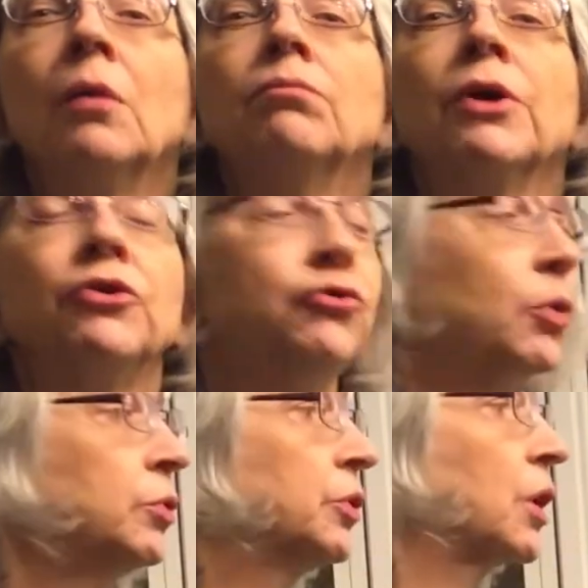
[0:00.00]
but
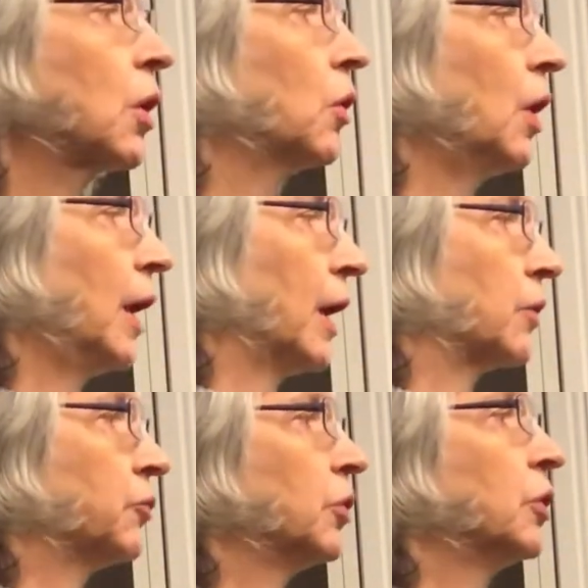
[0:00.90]
don't
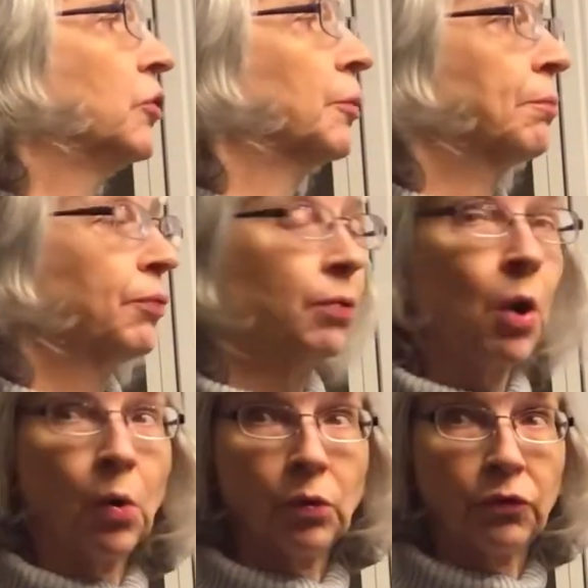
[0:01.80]
neglect the
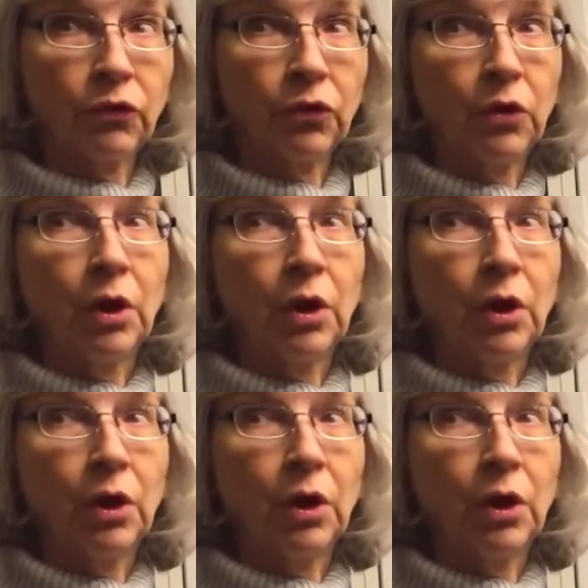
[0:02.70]
prose.